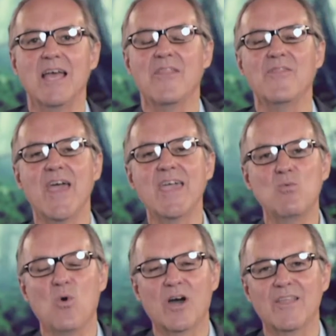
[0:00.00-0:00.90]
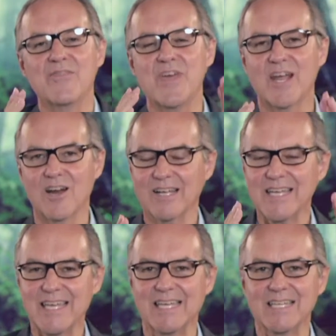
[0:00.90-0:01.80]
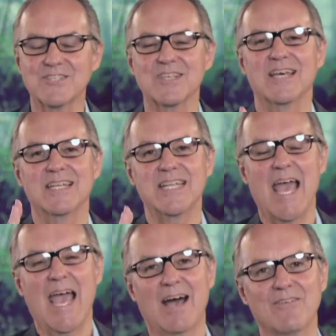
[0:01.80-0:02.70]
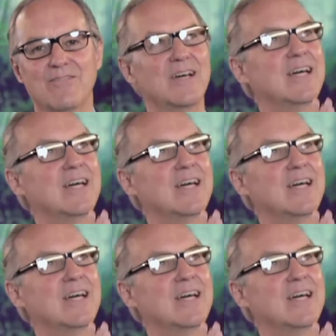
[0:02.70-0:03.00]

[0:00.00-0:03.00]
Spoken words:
They wanted their kids to have